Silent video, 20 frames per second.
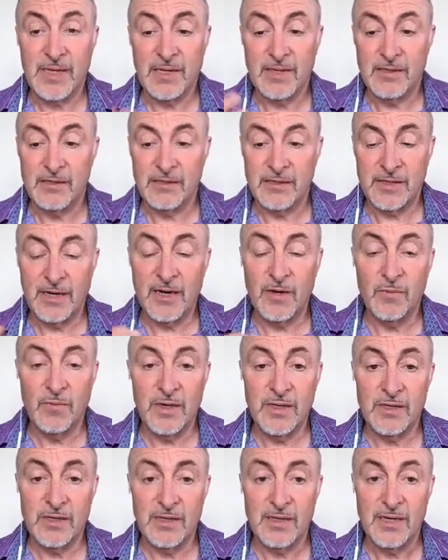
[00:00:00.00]
Second
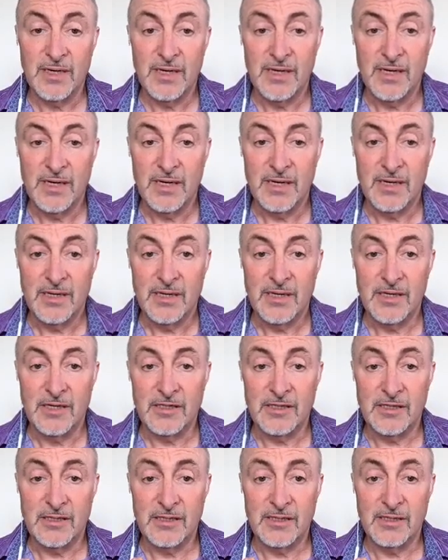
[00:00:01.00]
one
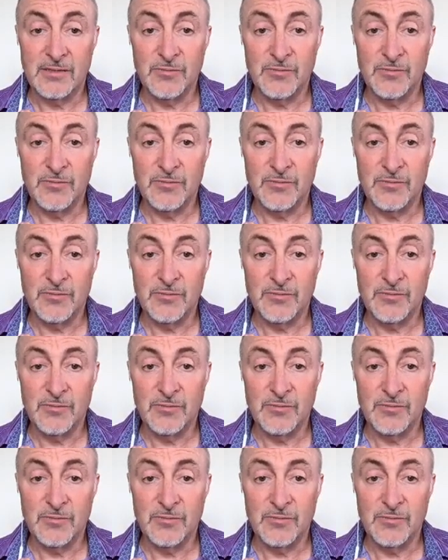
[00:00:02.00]
is,